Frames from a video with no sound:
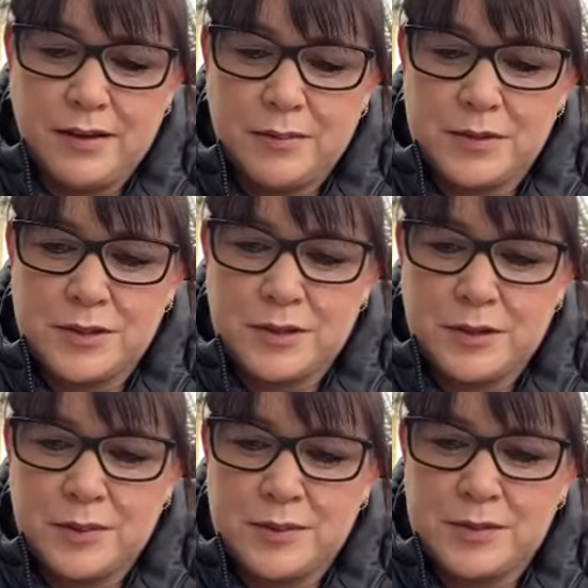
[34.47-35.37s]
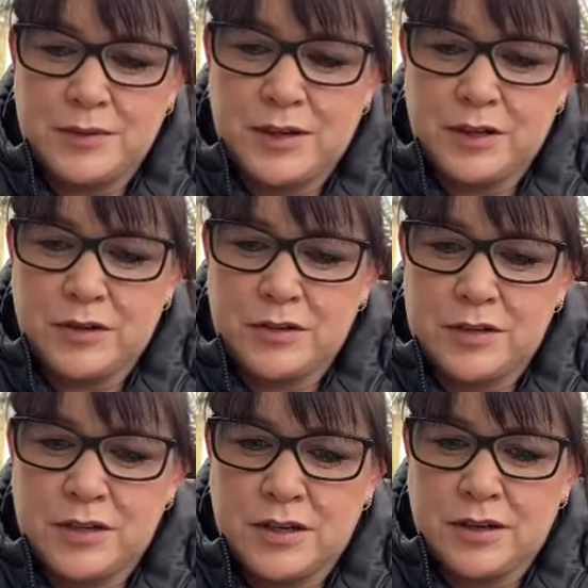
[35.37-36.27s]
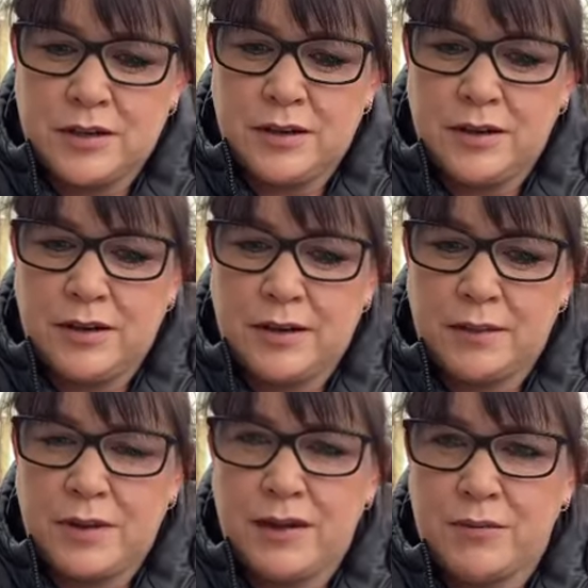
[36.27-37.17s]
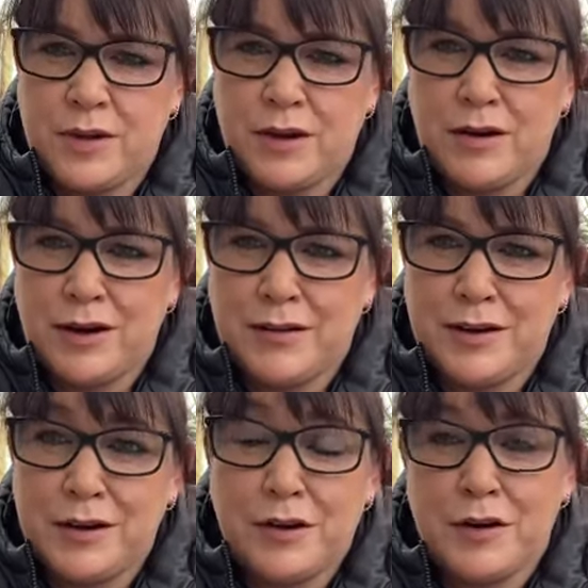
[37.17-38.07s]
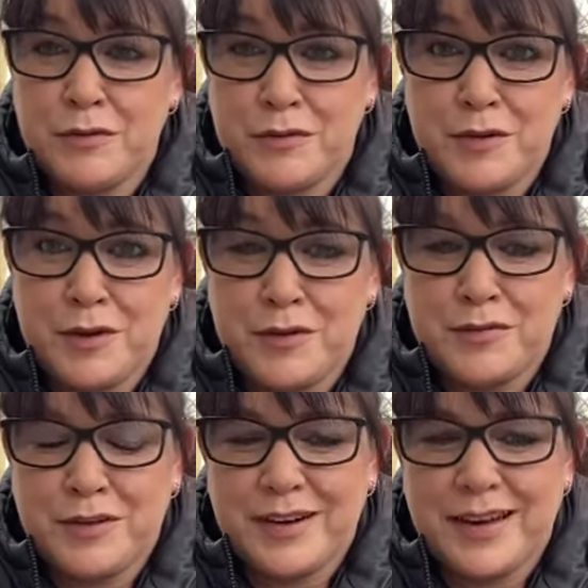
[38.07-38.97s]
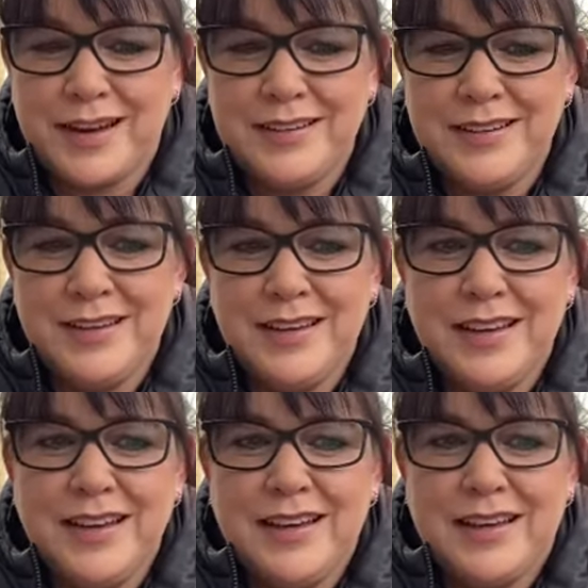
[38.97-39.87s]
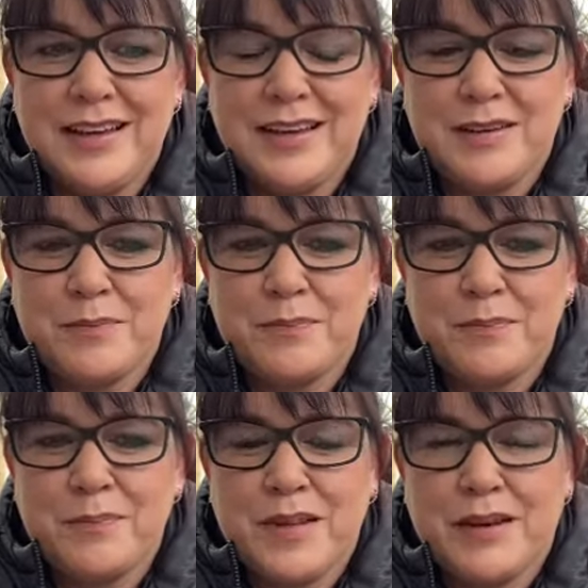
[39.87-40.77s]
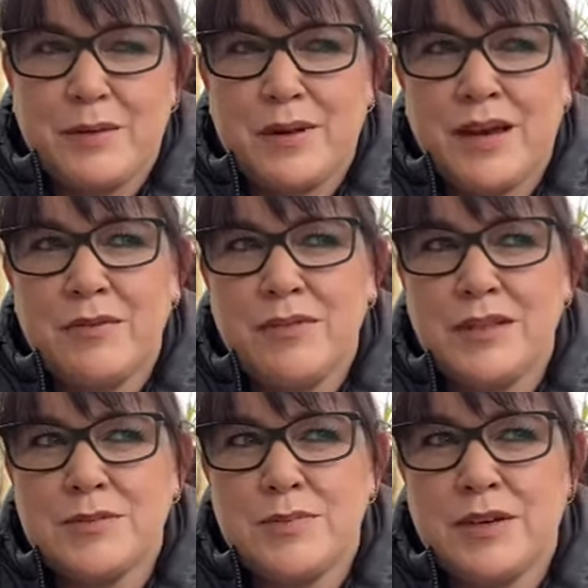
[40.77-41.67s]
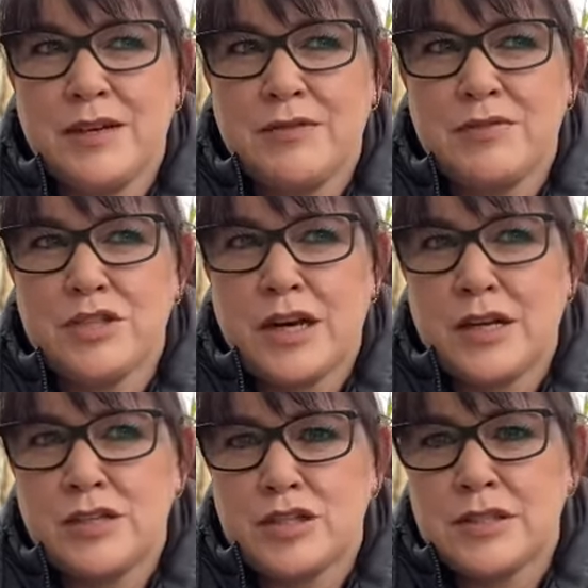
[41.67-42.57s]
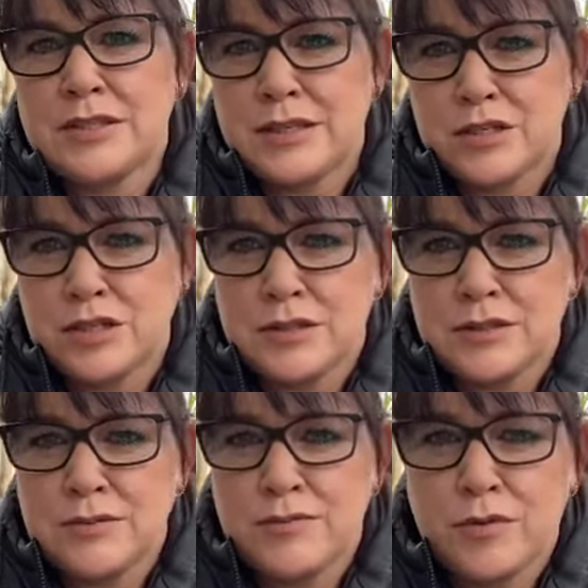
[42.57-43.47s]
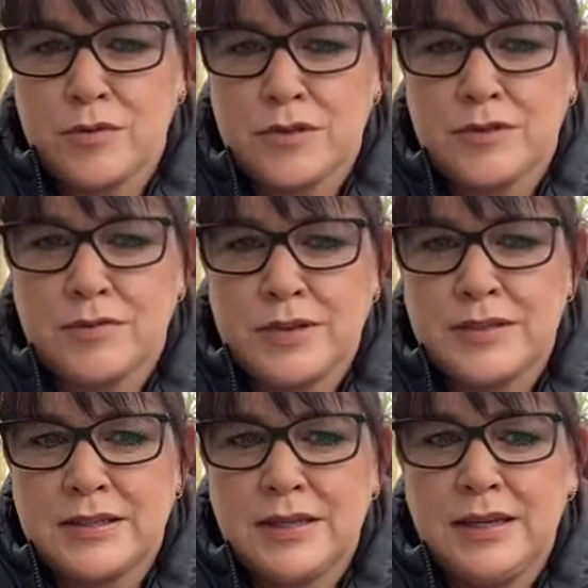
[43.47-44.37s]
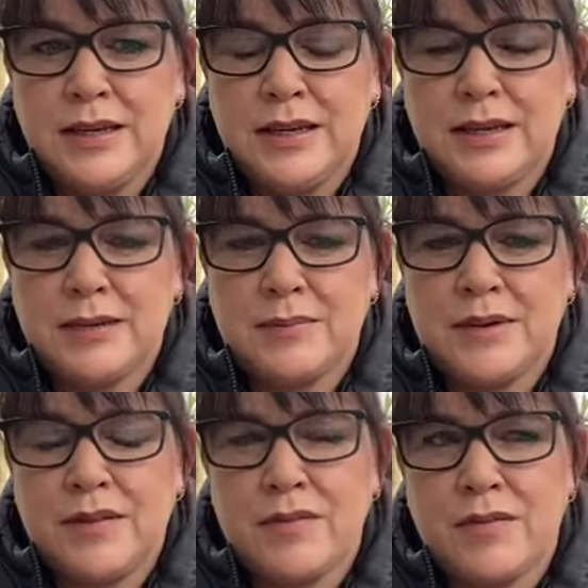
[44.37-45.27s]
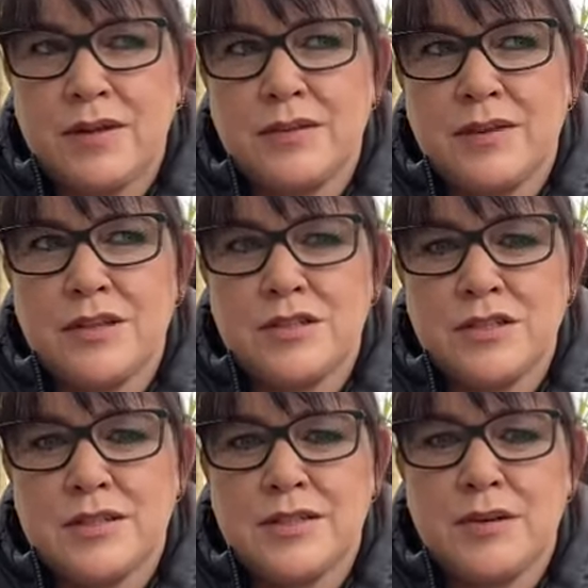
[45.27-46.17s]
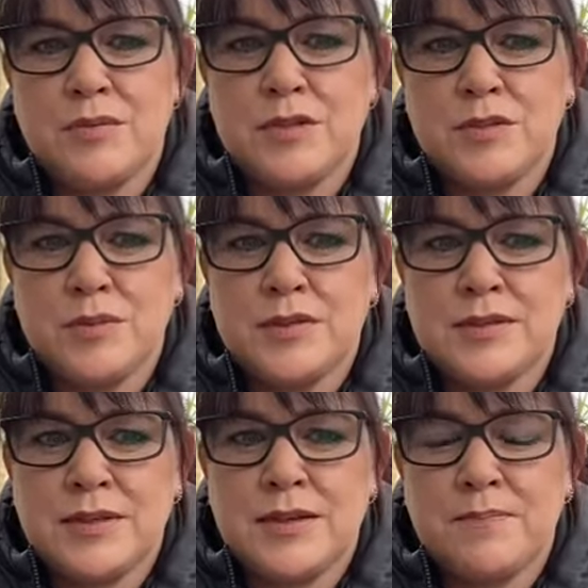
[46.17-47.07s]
So it was really good to have that highlighted over and over again. Now we have these belief change sessions for this reason. Another thing that she said, which was